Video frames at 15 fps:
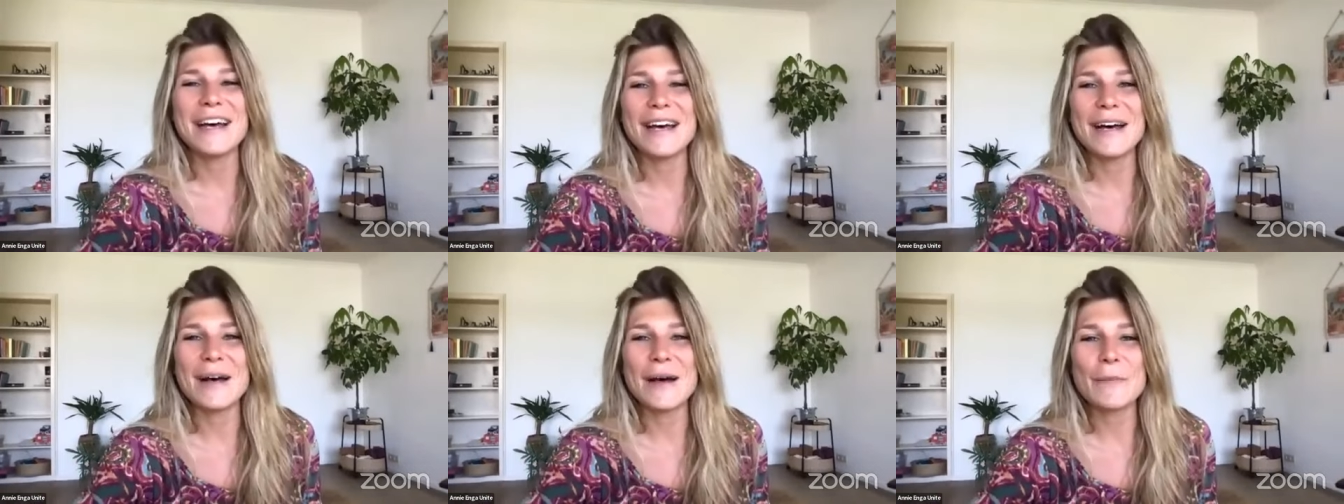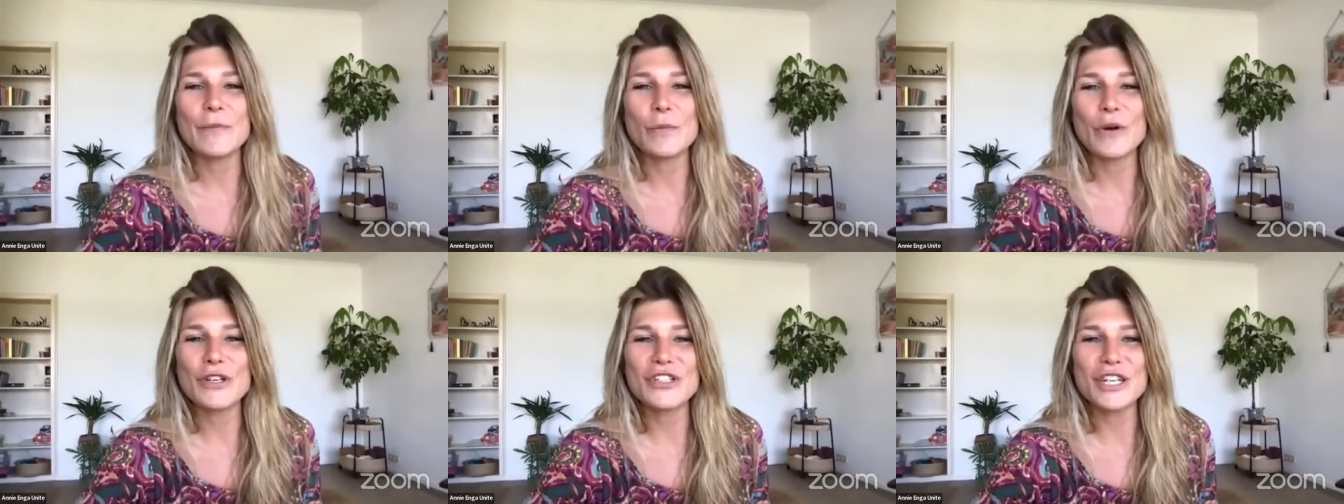
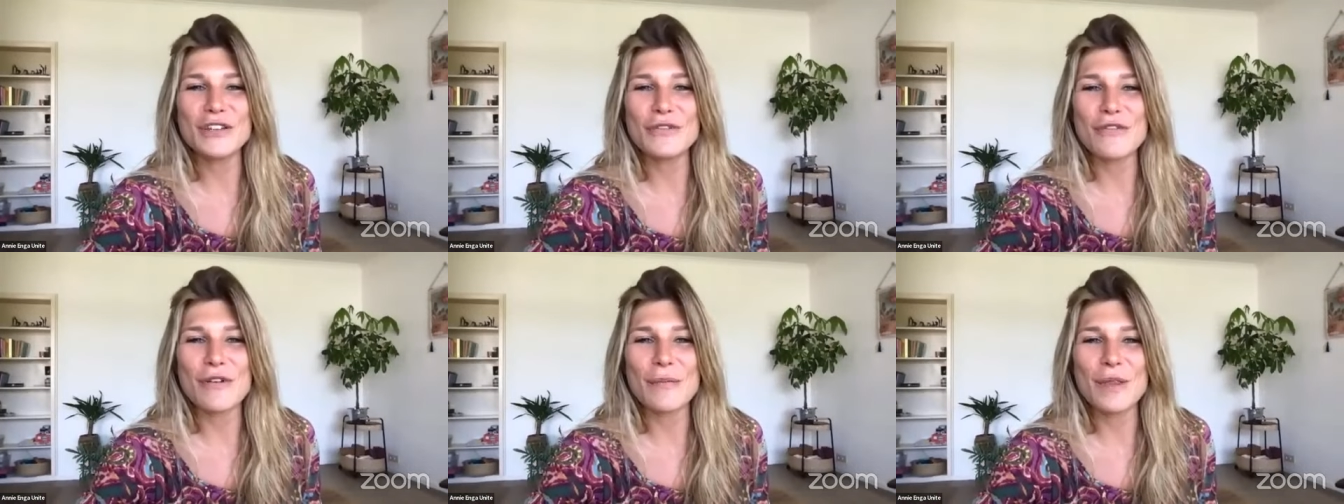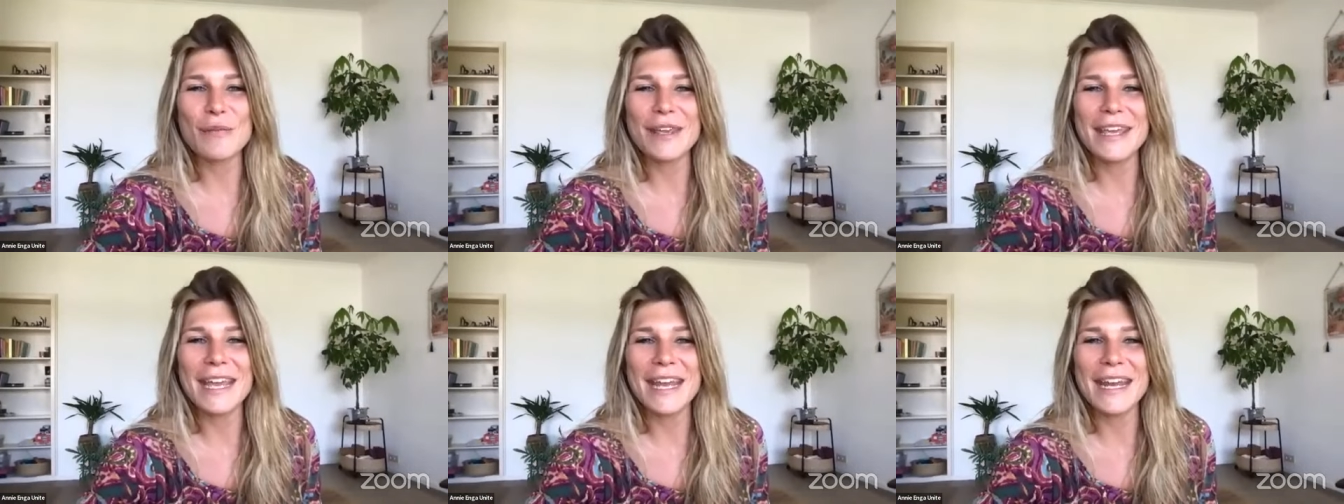Watch it from the
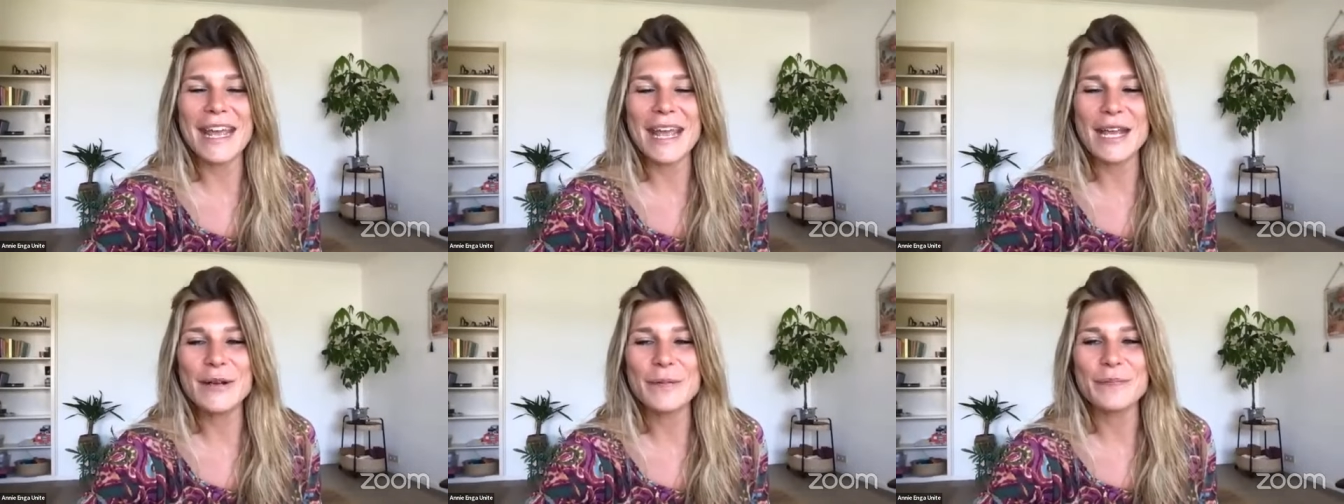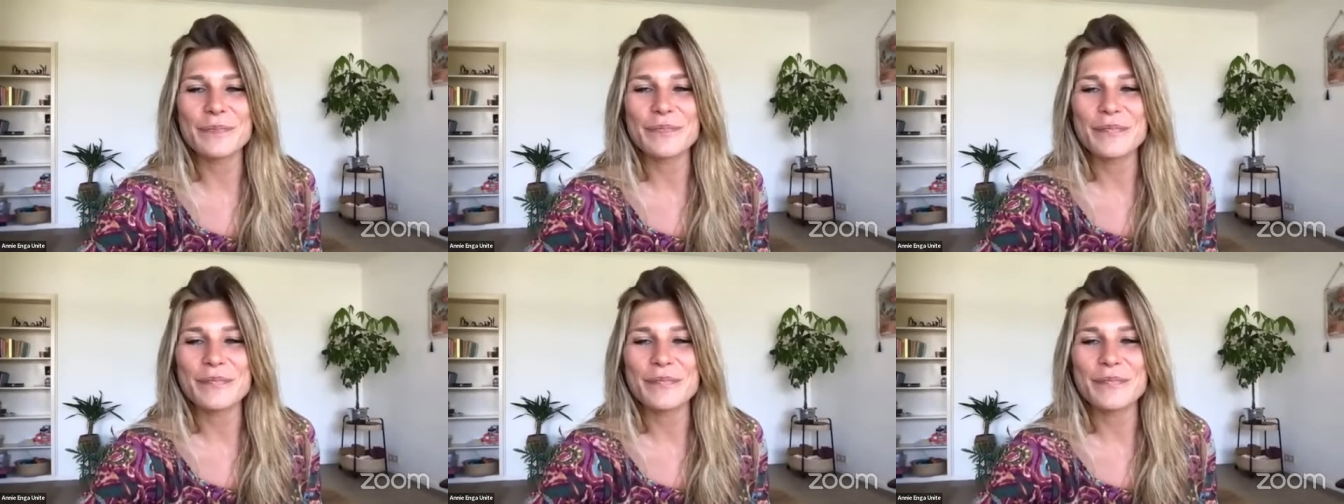beginning.